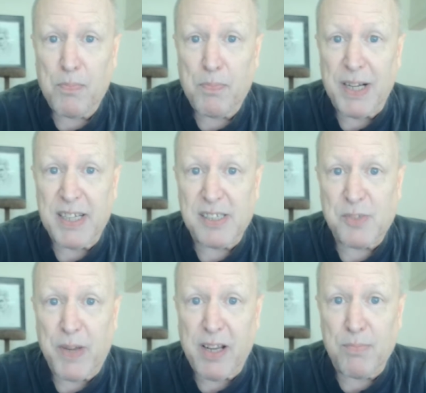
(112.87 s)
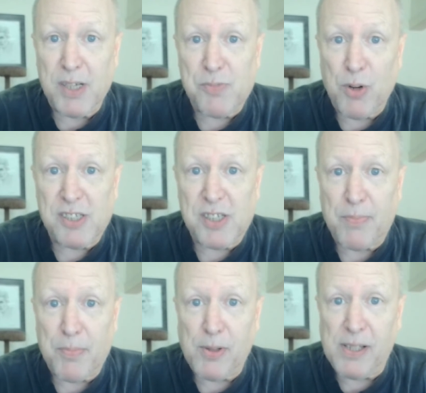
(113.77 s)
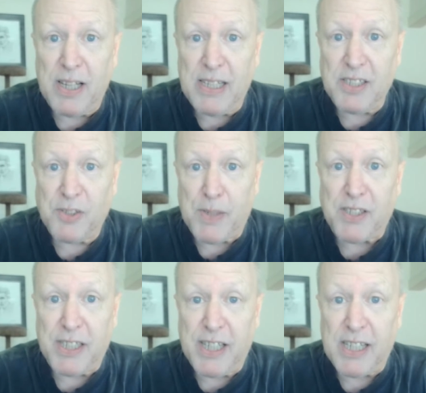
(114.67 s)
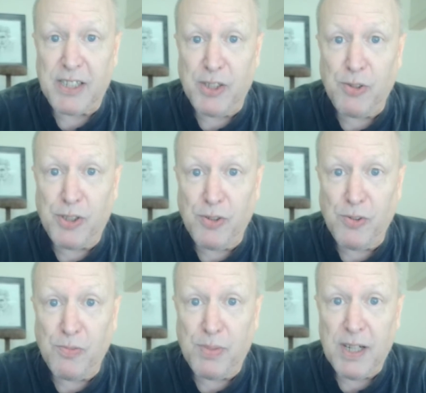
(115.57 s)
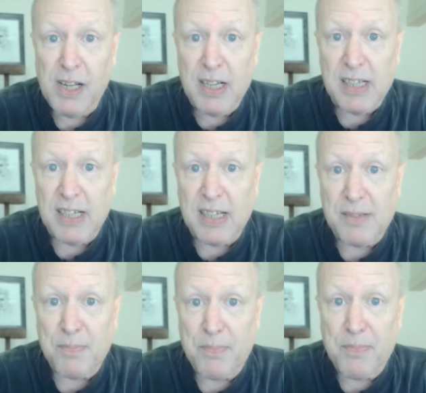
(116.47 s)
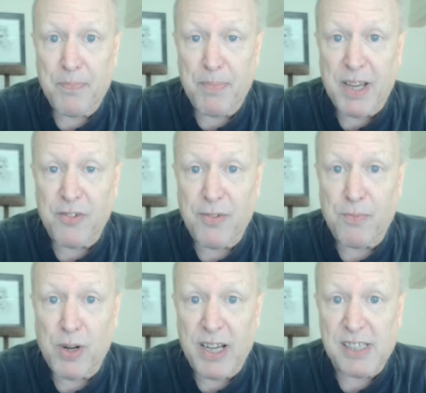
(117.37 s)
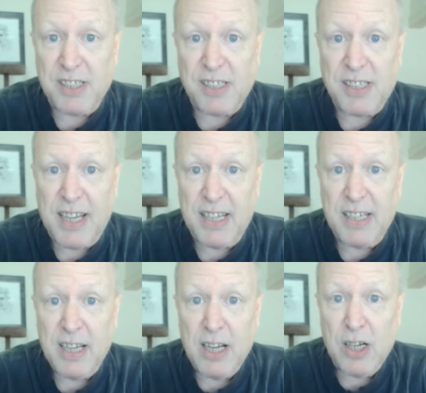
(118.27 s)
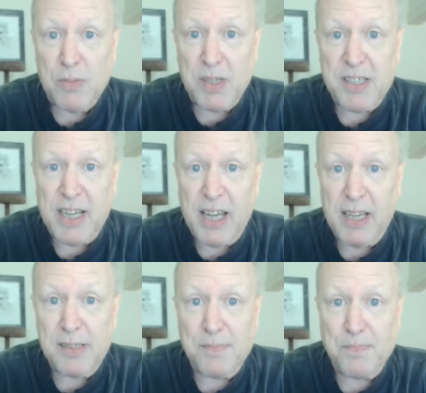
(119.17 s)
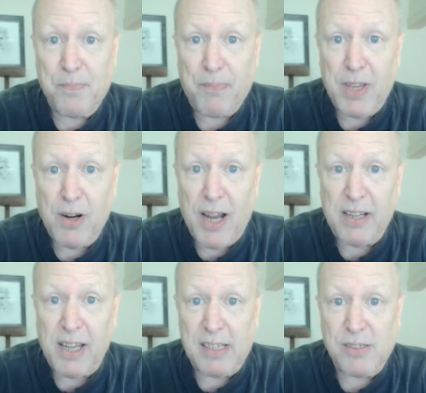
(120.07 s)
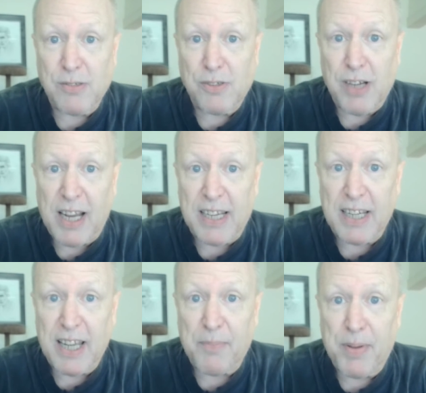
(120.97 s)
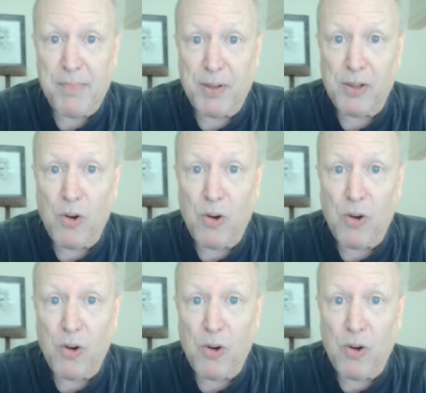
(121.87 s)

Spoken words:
but it's become much more acceptable, especially on YouTube, because of what I just said. But today, I'd like to try and get people